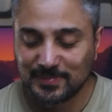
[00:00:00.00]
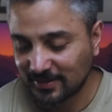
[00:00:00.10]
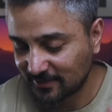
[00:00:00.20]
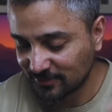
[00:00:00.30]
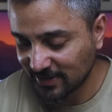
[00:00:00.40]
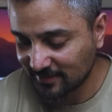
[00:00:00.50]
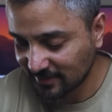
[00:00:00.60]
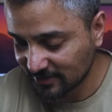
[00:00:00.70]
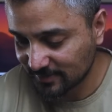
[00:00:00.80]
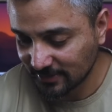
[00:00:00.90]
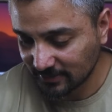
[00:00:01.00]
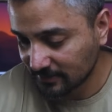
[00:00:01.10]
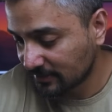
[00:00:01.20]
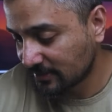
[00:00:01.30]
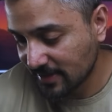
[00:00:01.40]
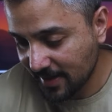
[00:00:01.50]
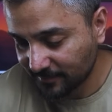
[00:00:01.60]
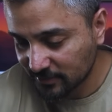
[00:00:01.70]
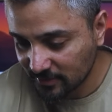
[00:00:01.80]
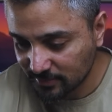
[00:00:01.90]
perspective, which I think is pretty cool. So yeah,
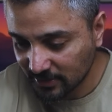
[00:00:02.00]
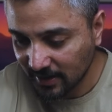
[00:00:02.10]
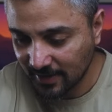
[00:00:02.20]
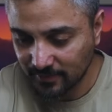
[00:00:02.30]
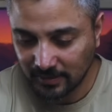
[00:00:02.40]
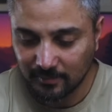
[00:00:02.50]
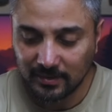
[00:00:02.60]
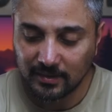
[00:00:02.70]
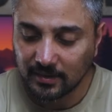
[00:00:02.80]
good book. I recommend